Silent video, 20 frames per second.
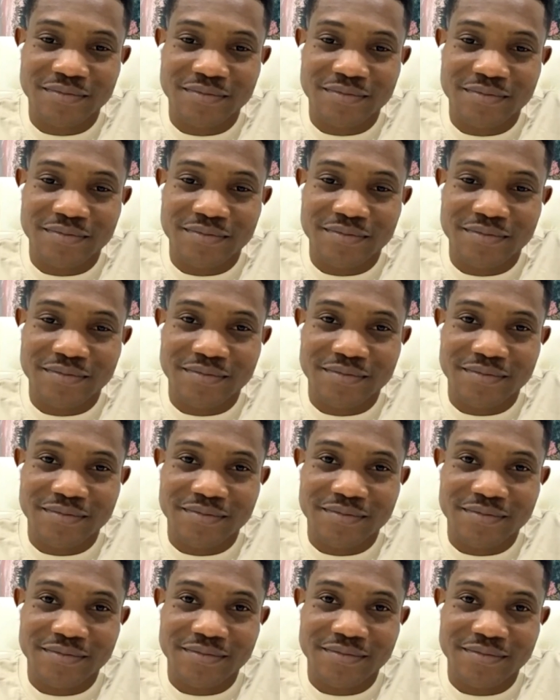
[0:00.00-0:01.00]

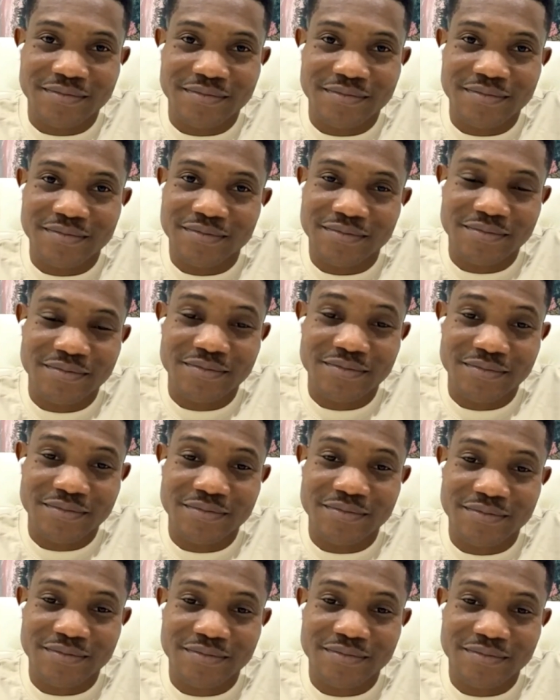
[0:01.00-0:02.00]

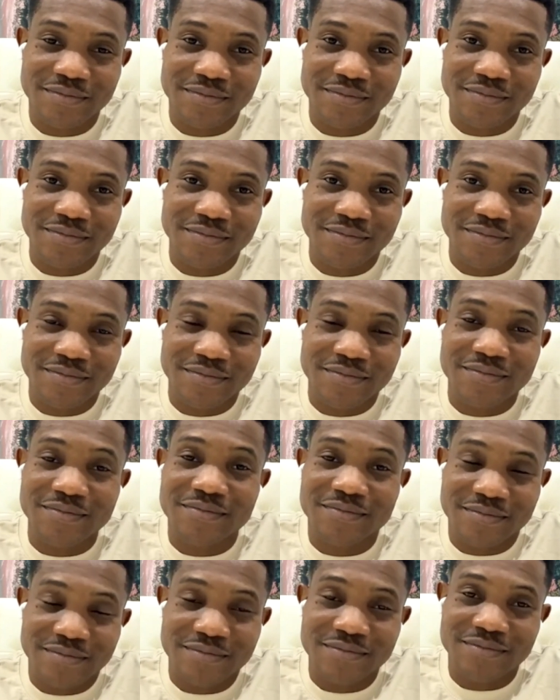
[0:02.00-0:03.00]

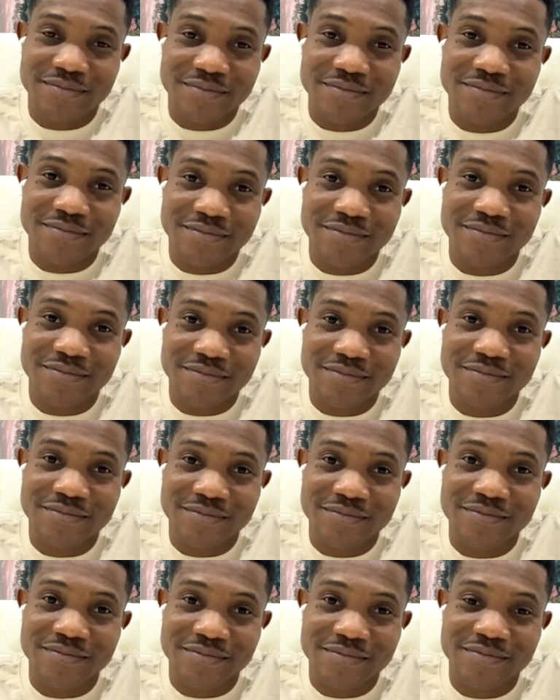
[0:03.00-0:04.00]

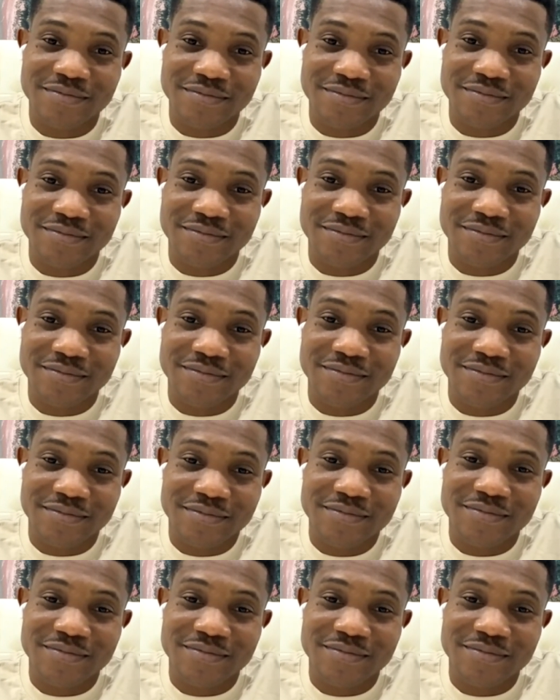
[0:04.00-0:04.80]
This person isn't speaking.